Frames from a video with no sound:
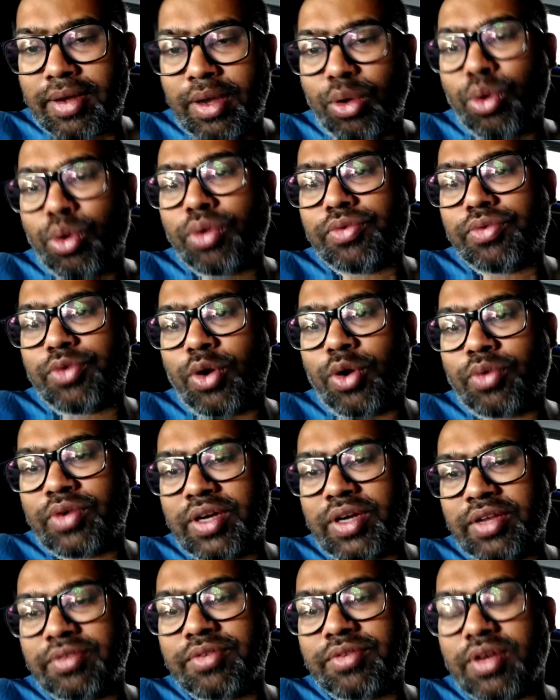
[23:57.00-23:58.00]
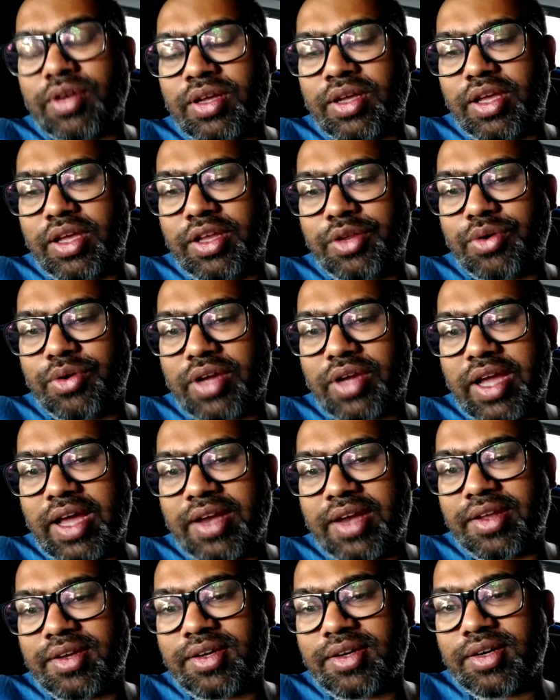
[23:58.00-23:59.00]
go forward in your
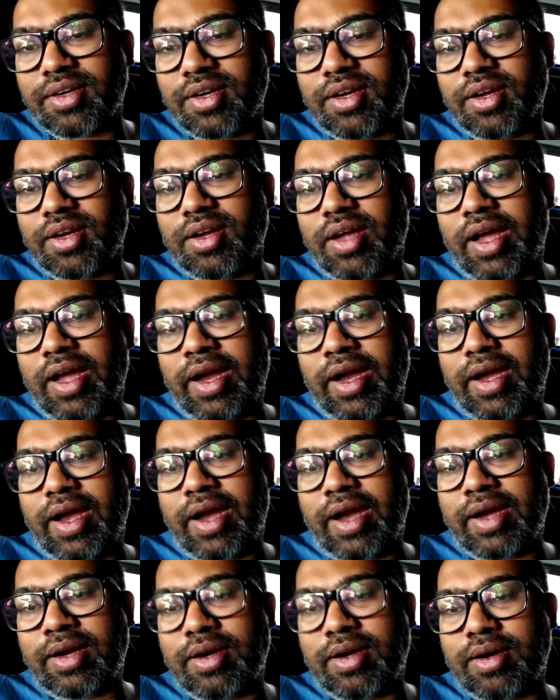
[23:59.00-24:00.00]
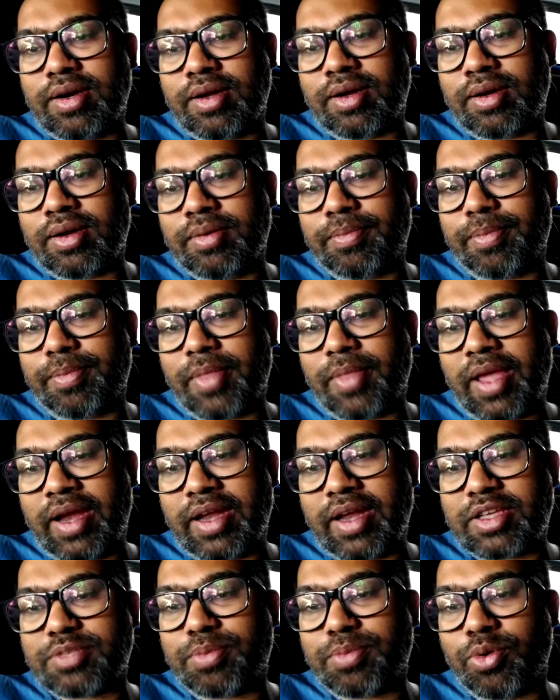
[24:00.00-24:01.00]
career
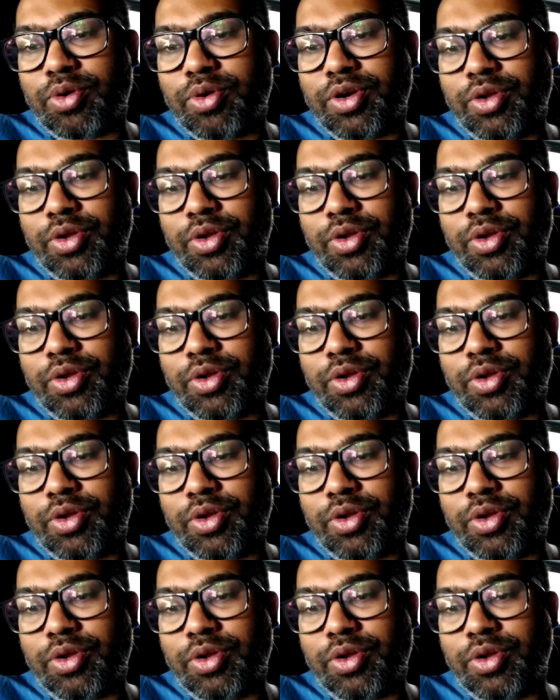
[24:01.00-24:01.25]
and explore